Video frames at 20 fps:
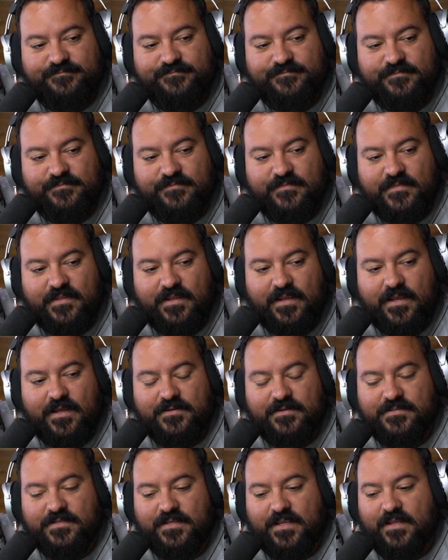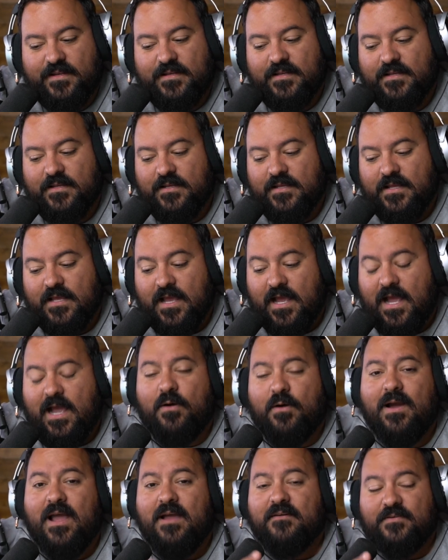All right, they got us again. Thanks.
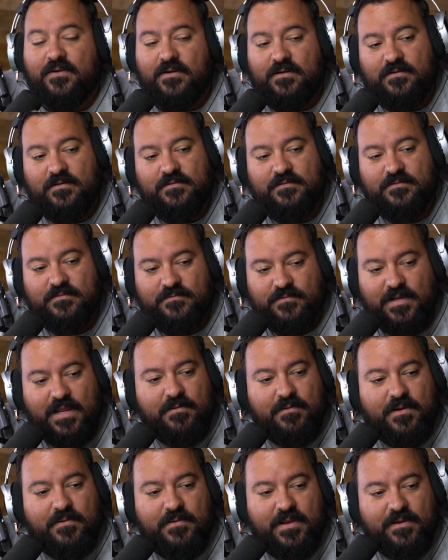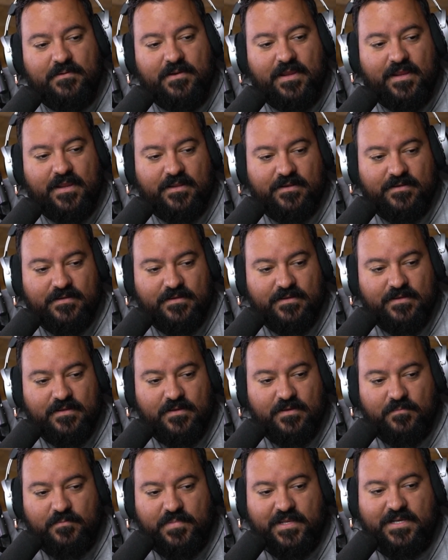Everybody. However, wait, wait, wait, wait. Oh
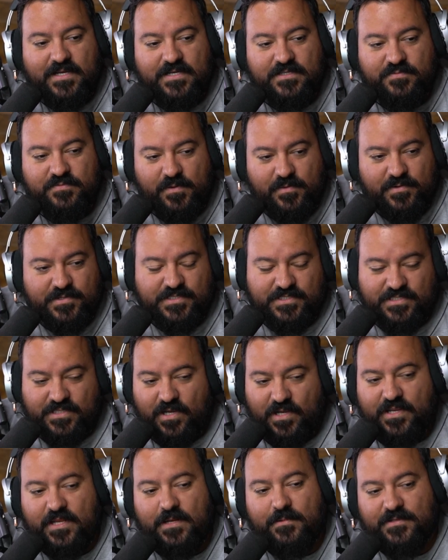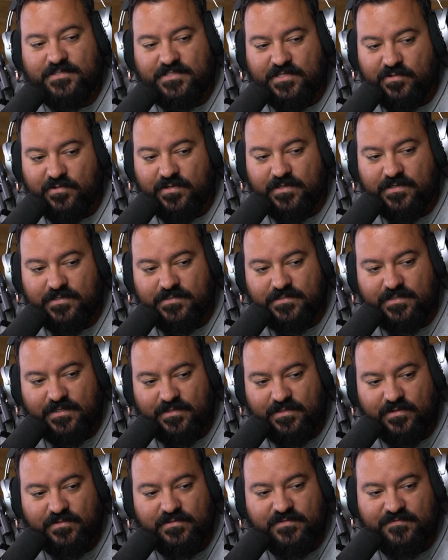because we were just talking about scooters
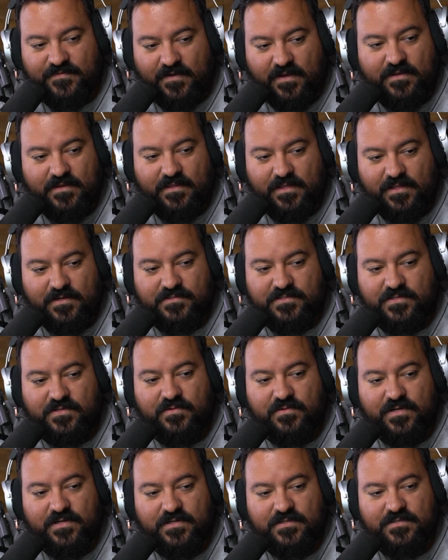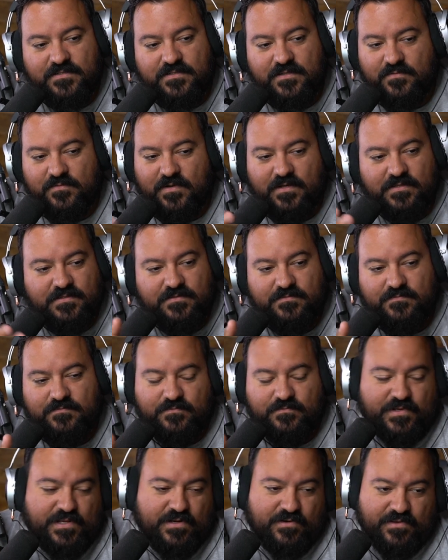and those fun little scooters, the ones
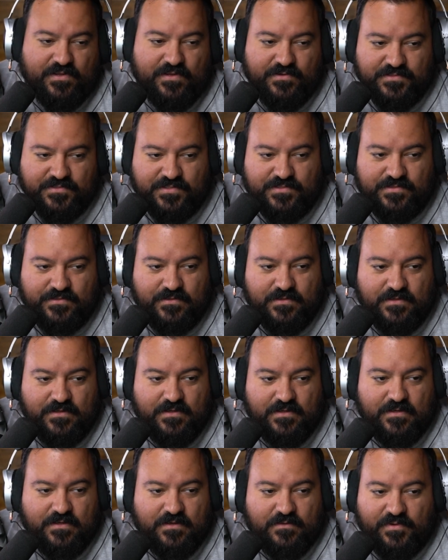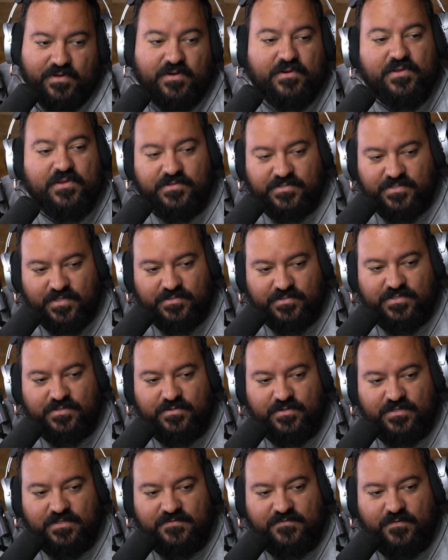we don't use. We don't use those
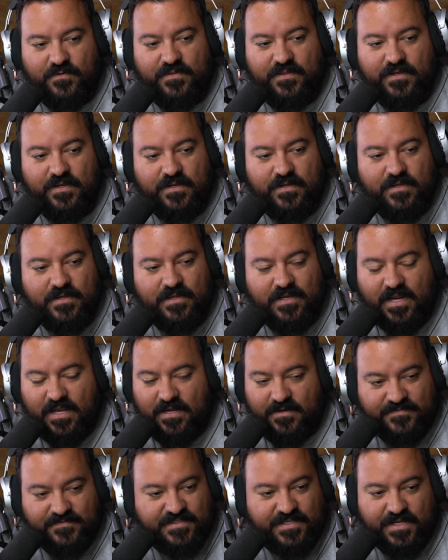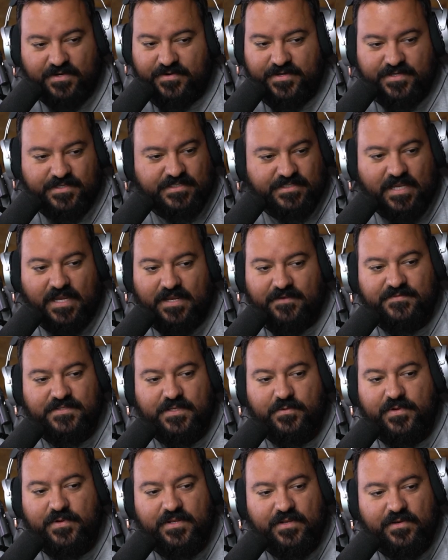scooters for the kind of serious dives
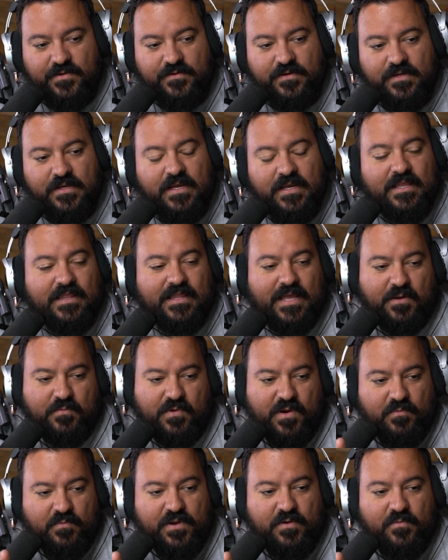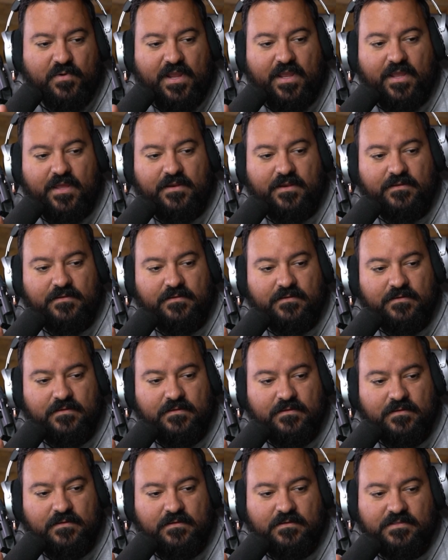that we do, like when we went
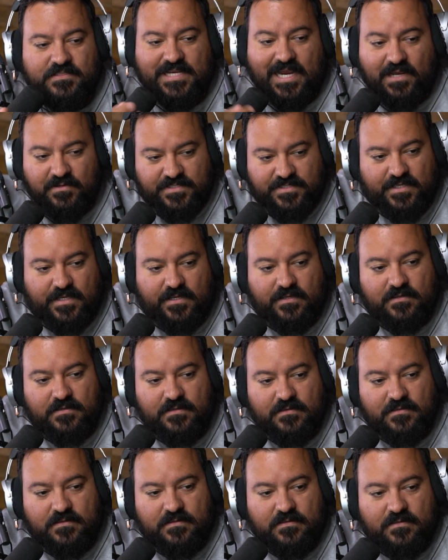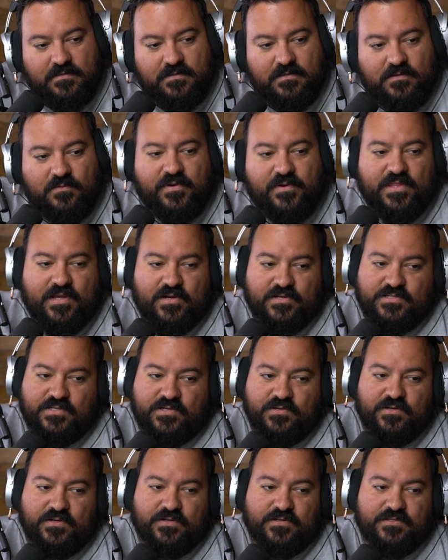jousting with our
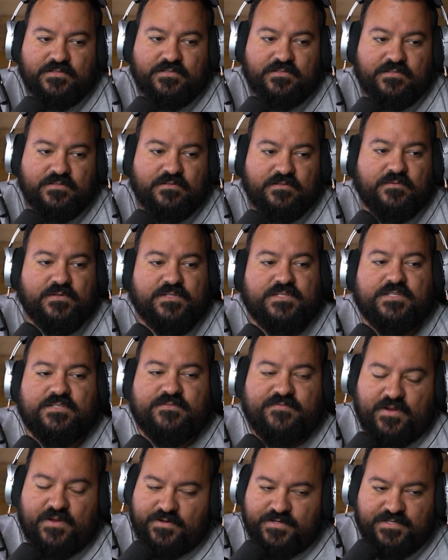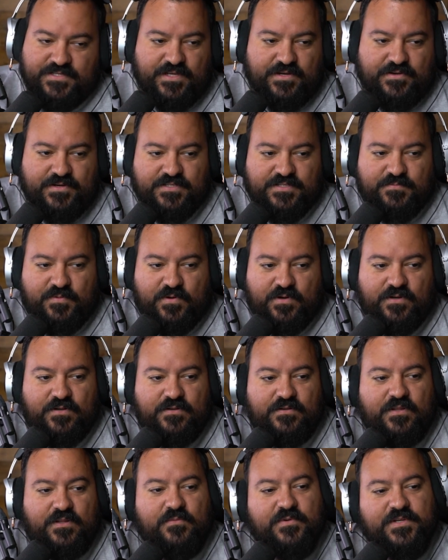scooters, which is very serious sport
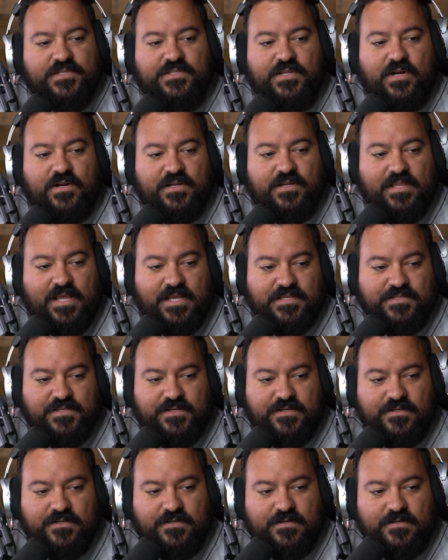that we started last year.